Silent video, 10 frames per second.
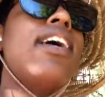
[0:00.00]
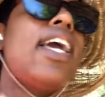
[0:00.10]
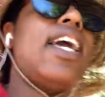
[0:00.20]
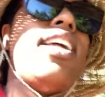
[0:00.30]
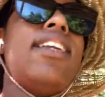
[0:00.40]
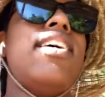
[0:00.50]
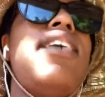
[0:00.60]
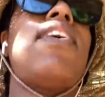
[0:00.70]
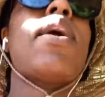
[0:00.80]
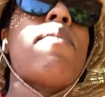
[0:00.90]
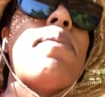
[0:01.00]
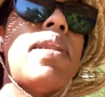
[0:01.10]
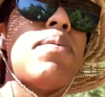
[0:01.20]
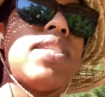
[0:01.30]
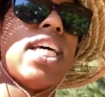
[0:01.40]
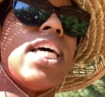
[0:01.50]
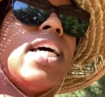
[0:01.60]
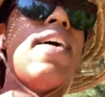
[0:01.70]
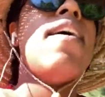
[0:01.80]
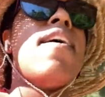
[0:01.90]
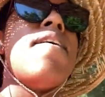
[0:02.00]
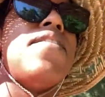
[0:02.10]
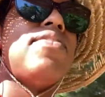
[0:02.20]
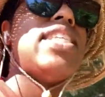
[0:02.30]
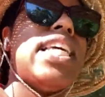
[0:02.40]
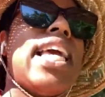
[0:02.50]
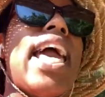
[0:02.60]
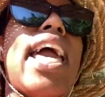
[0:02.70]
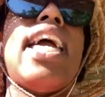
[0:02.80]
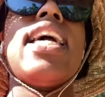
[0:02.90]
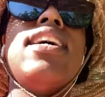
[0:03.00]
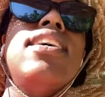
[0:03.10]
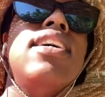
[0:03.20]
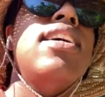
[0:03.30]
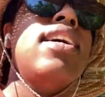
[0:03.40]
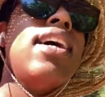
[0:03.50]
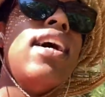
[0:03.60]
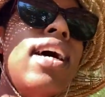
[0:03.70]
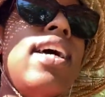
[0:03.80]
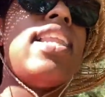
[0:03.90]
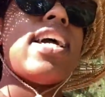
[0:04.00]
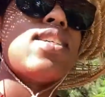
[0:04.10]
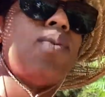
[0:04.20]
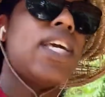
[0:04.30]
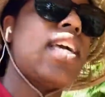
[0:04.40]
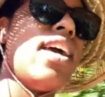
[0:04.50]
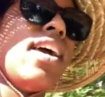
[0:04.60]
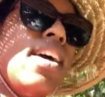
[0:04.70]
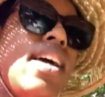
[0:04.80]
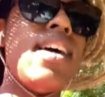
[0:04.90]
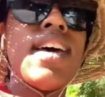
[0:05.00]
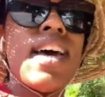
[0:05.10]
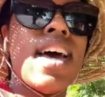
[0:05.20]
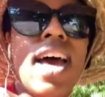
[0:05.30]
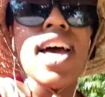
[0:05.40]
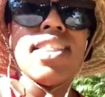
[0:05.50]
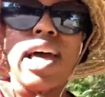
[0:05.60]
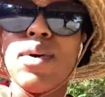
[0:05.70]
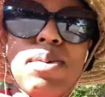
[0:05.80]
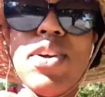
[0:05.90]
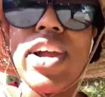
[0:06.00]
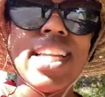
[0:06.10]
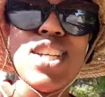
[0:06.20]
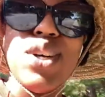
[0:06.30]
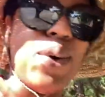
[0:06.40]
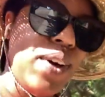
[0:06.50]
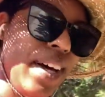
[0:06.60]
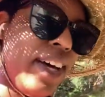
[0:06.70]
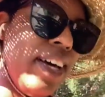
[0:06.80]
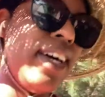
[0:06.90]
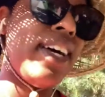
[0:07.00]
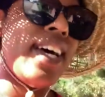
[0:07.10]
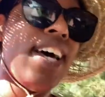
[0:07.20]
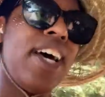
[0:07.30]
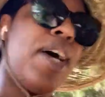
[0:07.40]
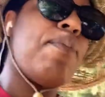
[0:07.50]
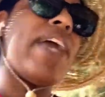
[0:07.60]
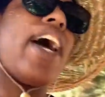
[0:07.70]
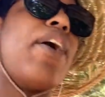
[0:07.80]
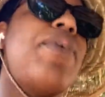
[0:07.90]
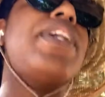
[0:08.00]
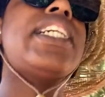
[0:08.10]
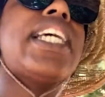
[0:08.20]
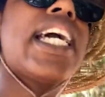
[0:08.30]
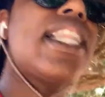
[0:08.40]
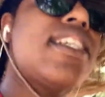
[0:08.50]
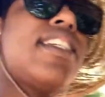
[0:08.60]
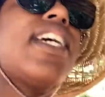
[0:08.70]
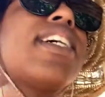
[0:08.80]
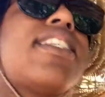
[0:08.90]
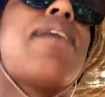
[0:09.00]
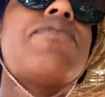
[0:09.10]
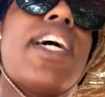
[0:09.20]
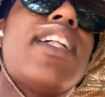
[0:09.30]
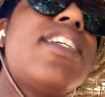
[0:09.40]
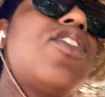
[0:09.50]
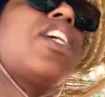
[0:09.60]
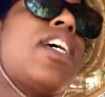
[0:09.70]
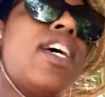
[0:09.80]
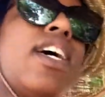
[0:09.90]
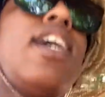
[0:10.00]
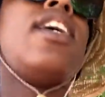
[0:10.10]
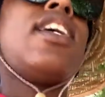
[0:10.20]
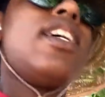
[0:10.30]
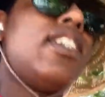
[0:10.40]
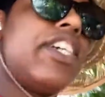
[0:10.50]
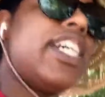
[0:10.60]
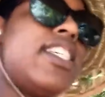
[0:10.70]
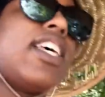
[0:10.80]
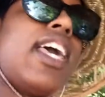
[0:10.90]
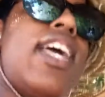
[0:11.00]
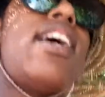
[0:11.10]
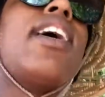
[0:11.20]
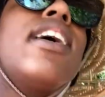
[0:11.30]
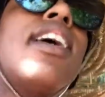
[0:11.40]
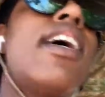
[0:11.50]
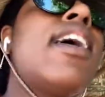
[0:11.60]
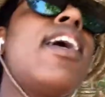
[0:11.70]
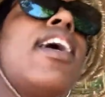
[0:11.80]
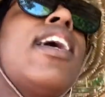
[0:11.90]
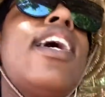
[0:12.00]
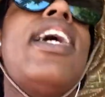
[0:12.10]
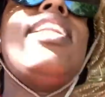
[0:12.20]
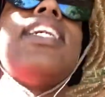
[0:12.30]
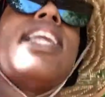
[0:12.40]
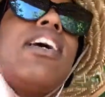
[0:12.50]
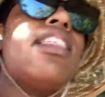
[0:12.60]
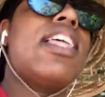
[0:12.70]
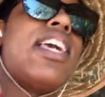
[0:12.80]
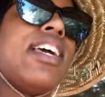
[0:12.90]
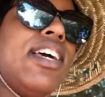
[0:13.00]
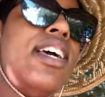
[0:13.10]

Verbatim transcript: And if I can bump it up to 15K next week, that would be great too. But yeah, really taking this Dinga Step Challenge seriously and eating healthy.